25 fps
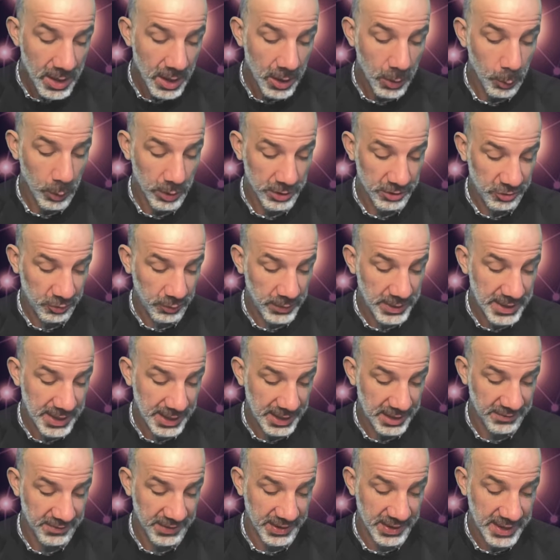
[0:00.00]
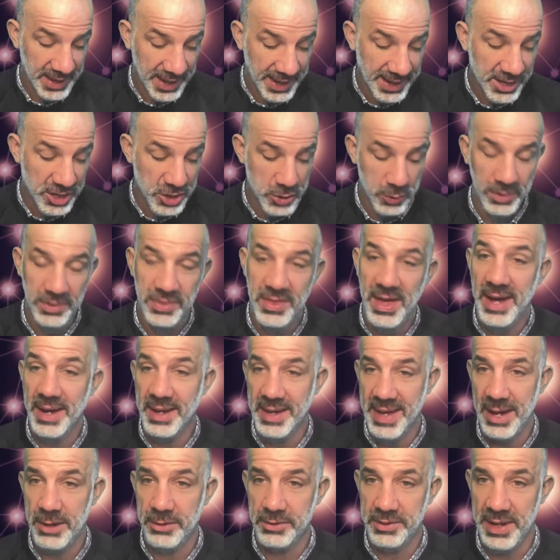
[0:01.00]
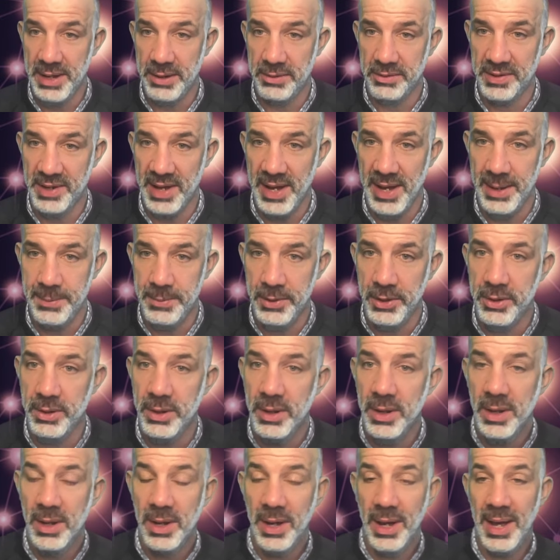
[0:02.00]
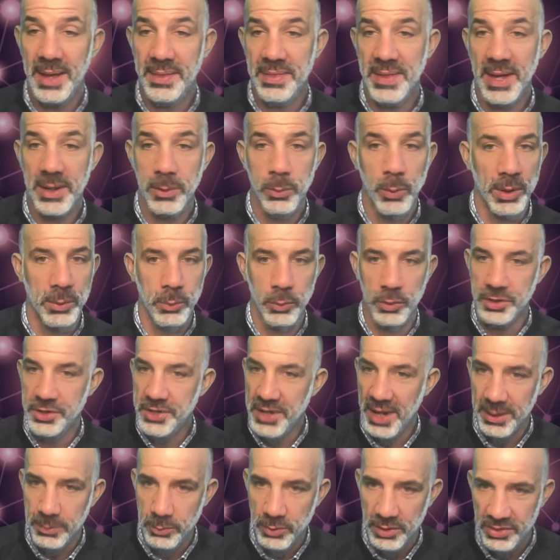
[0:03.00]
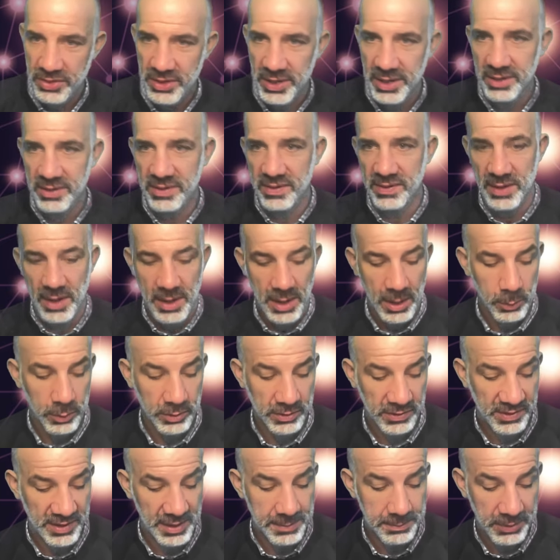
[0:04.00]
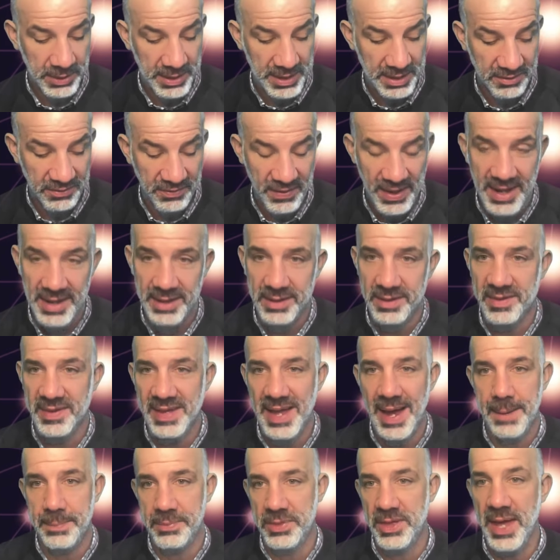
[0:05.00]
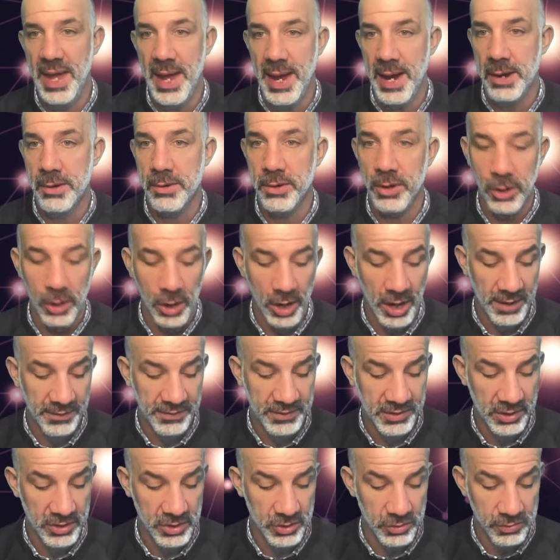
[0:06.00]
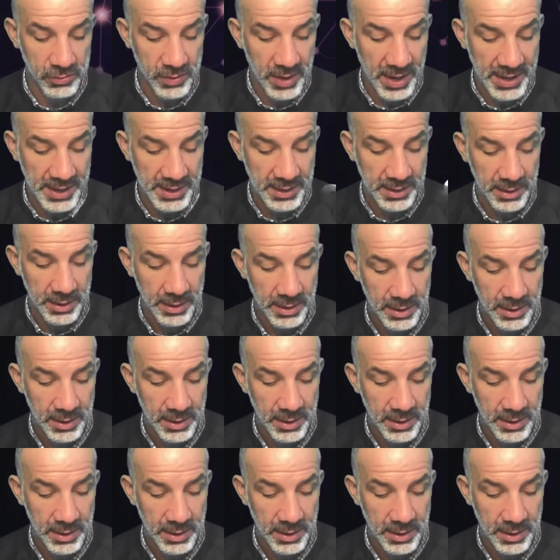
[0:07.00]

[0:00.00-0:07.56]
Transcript: Once we kind of engage with that countdown timer, and then when we're done with this, we'll simply advance, tap the arrow off to the right,